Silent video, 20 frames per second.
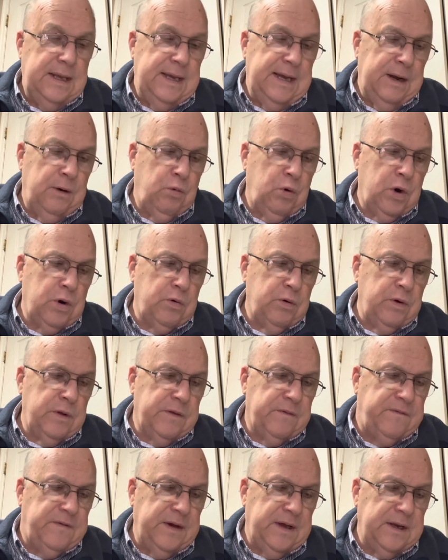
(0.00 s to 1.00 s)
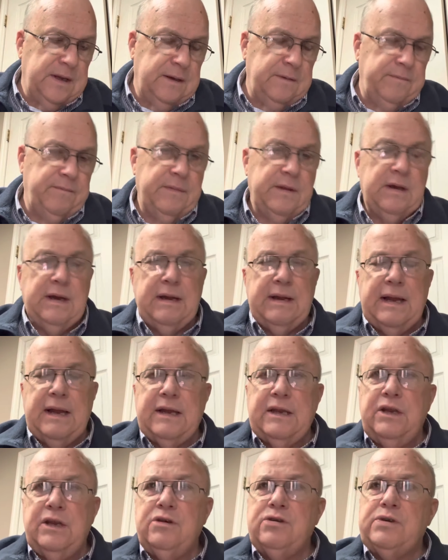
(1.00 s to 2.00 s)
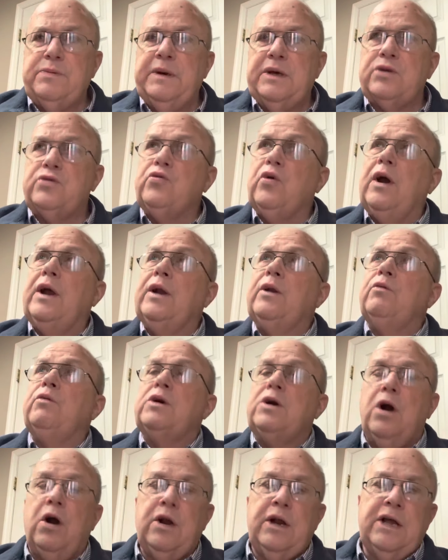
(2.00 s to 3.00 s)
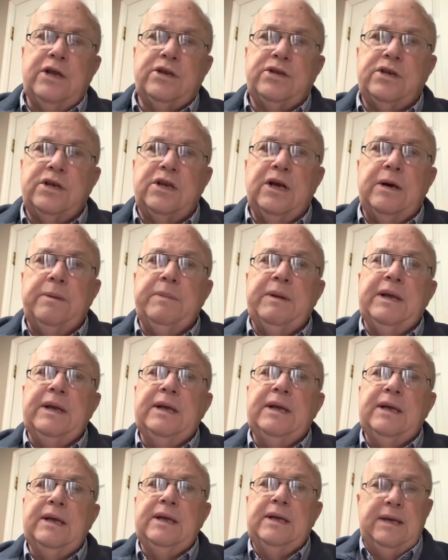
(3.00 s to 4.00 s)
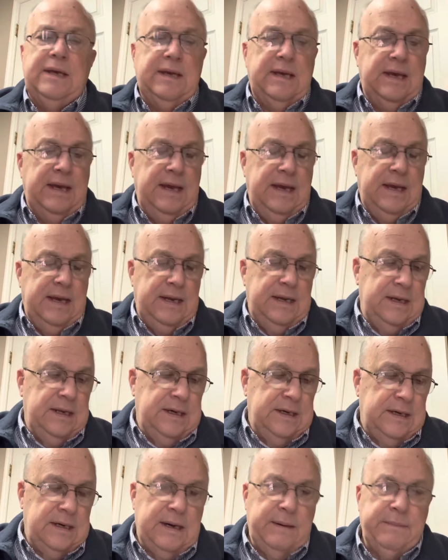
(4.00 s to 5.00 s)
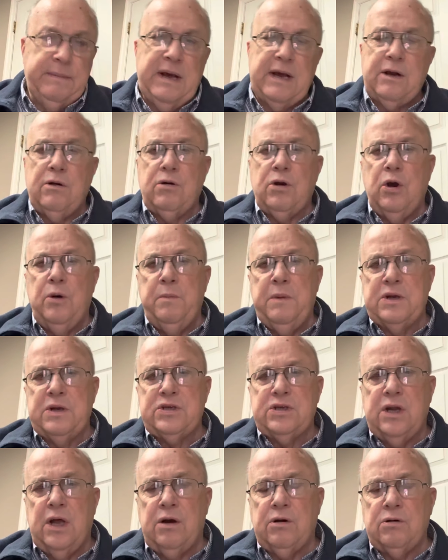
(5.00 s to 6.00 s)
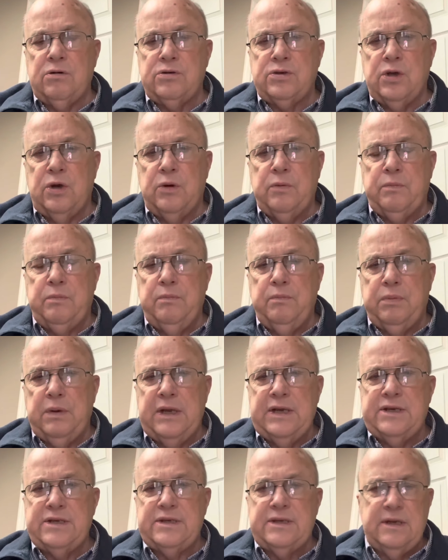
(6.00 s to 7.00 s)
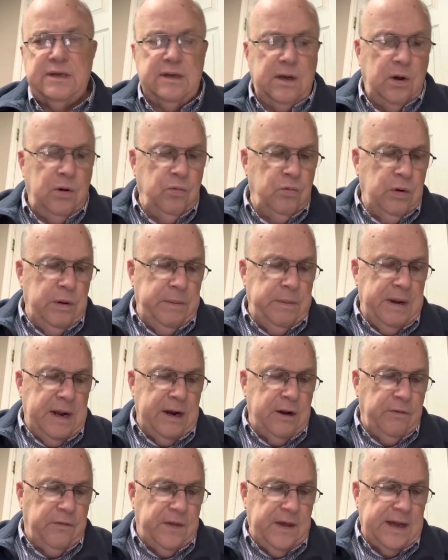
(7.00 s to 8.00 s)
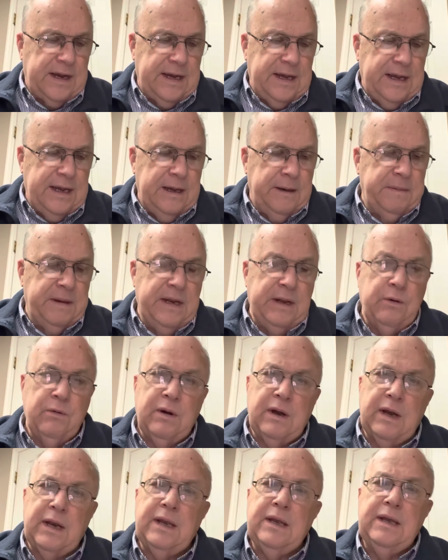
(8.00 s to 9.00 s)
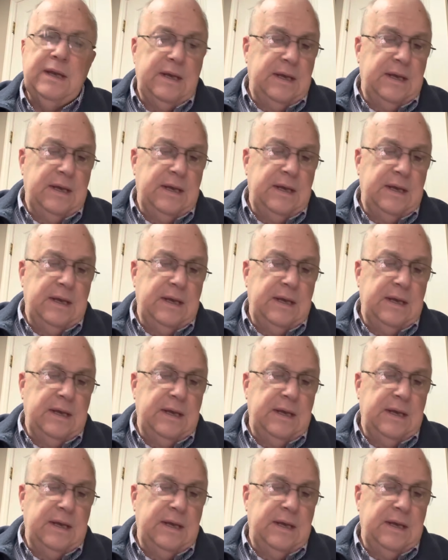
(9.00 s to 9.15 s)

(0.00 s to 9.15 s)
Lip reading: I worked with a fella. I used to be a trainer with Carnation Company, and I'm not going to go much longer, so please hold with me. I don't think I am anyway.